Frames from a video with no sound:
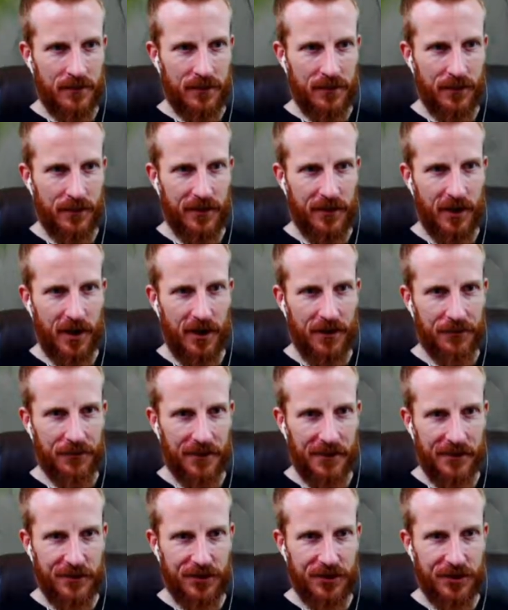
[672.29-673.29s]

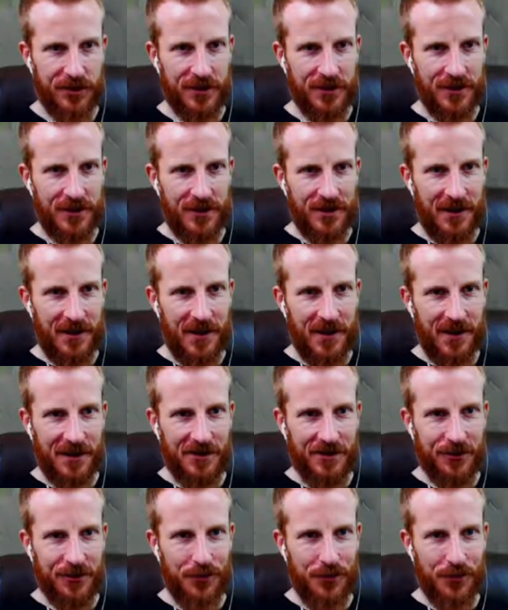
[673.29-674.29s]
Theodorich,
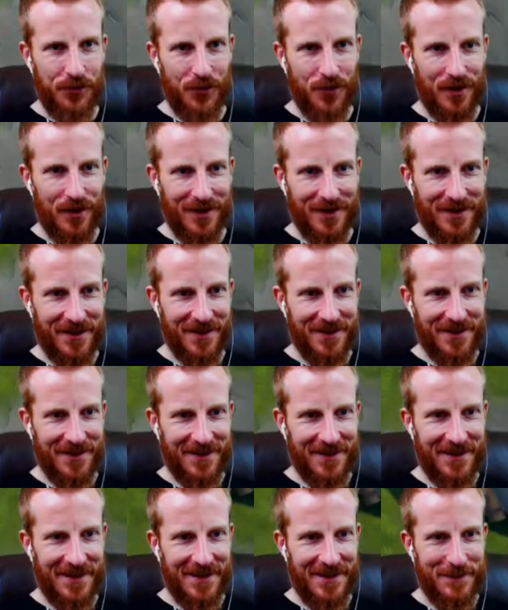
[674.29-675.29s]
do the work
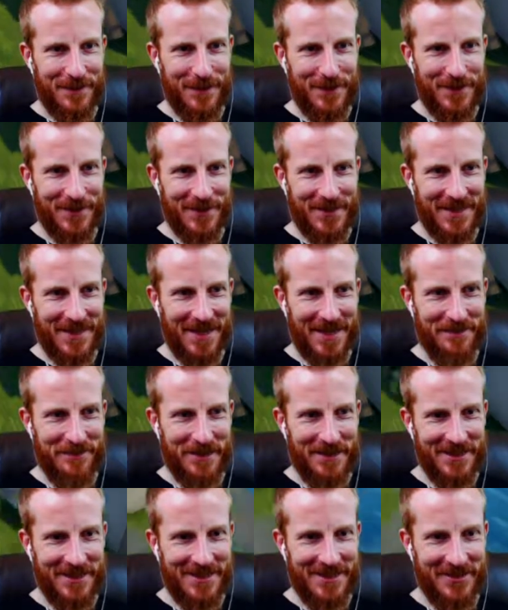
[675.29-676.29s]
and put the time
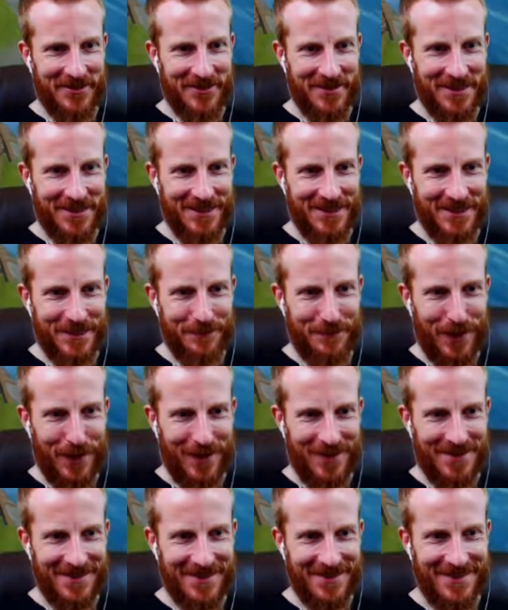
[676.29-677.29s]
in shearing these sheep. You
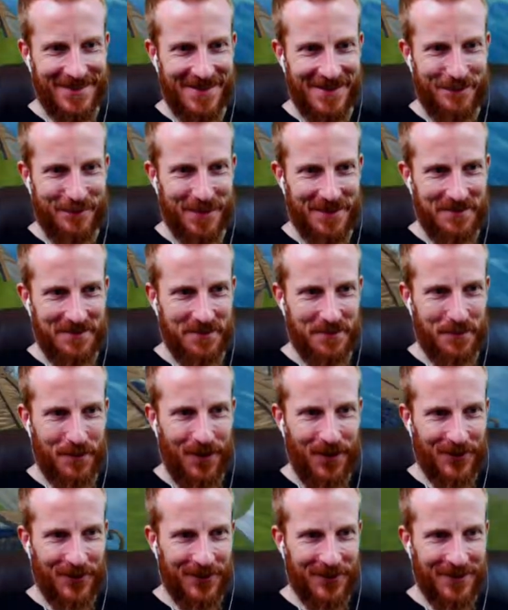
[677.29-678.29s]
actually see them get
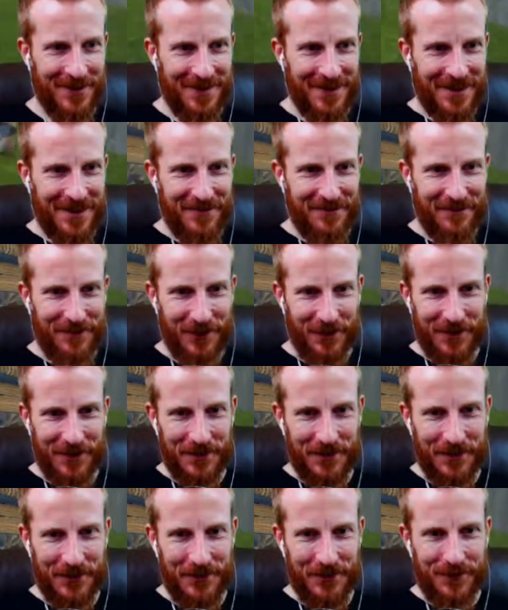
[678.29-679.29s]
smaller. Very
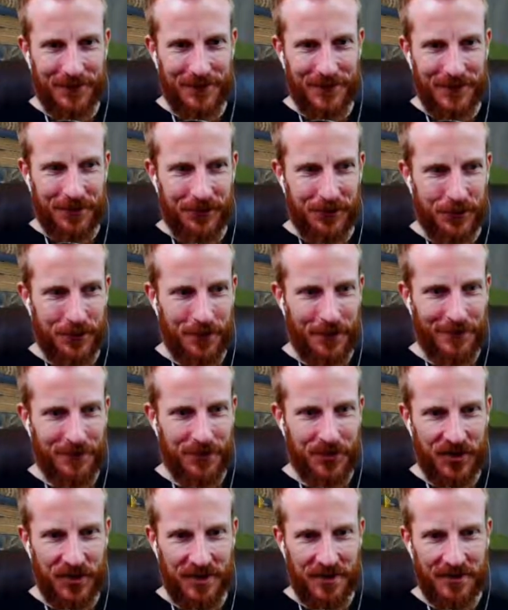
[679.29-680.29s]
cool. So
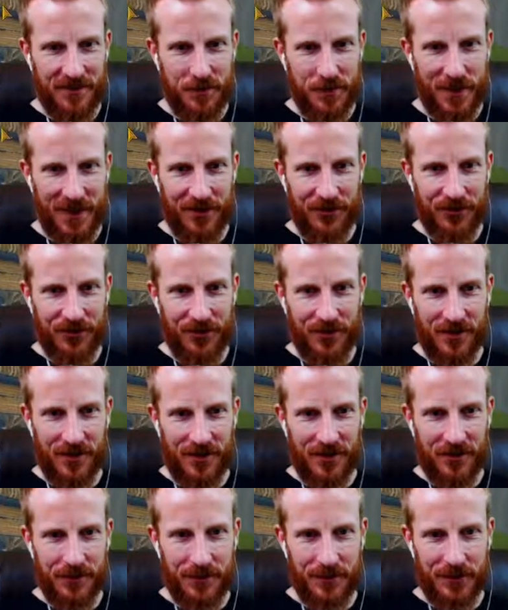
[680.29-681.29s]
whoever's on this pasture
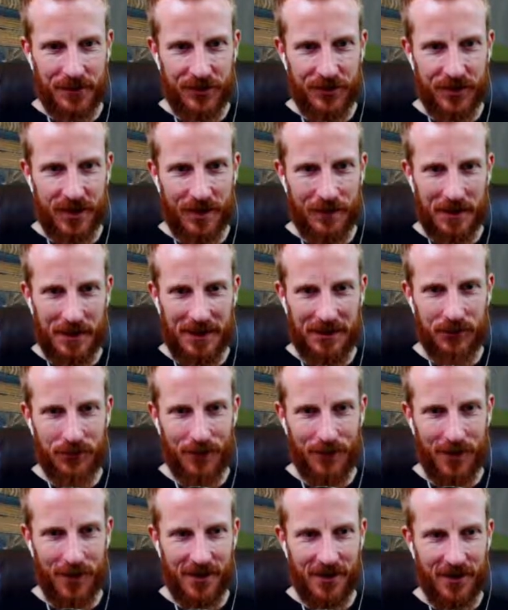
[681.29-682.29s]
not doing your job, get to
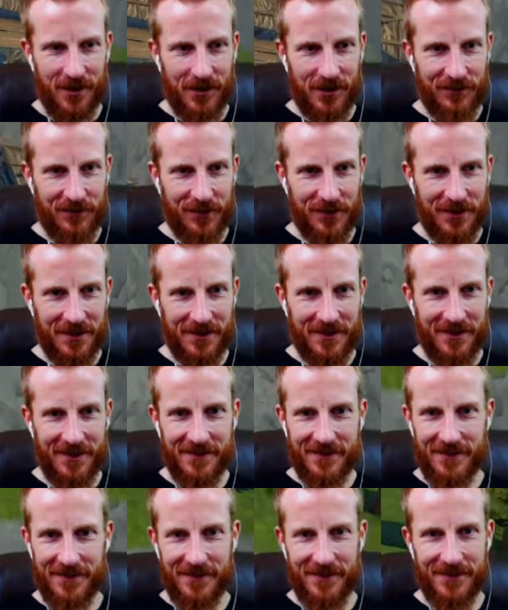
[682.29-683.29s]
work, Oliver, you
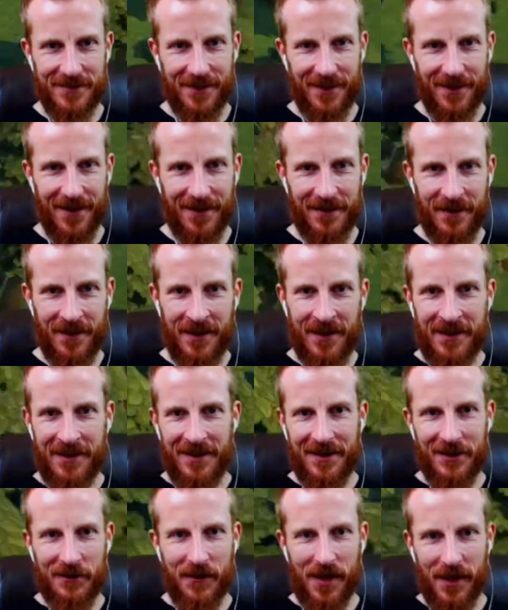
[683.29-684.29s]
lazy sot.
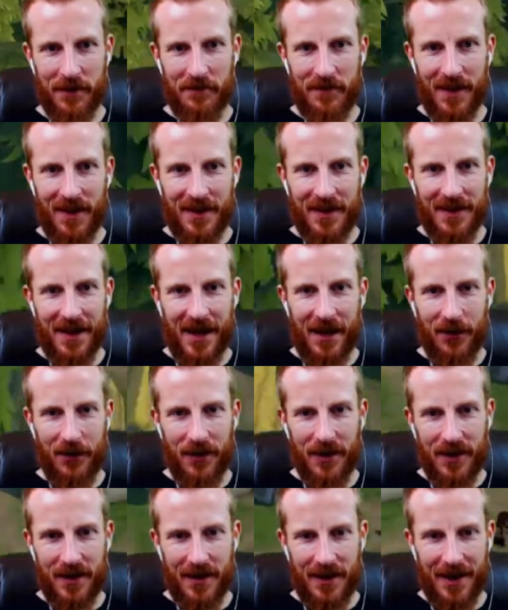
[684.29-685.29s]
Okay,
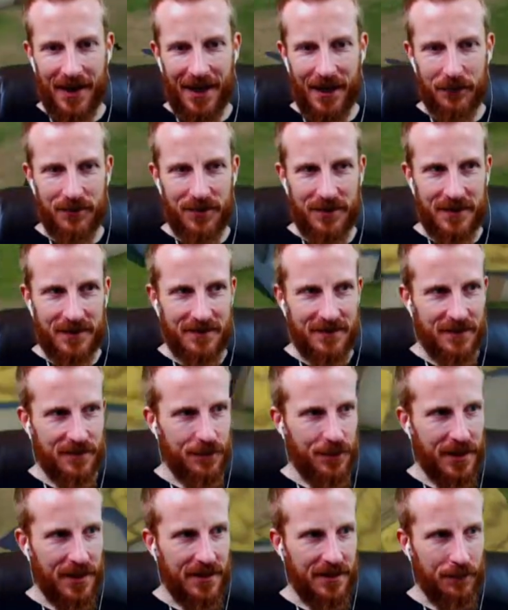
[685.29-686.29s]
now housing has
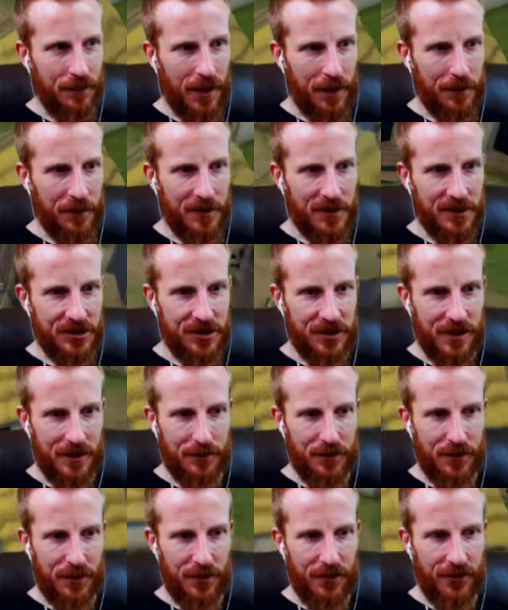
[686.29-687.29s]
expanded, population up
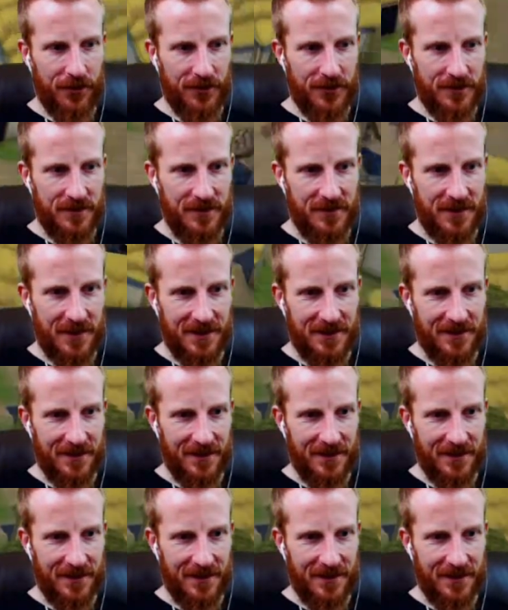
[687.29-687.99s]
to 36.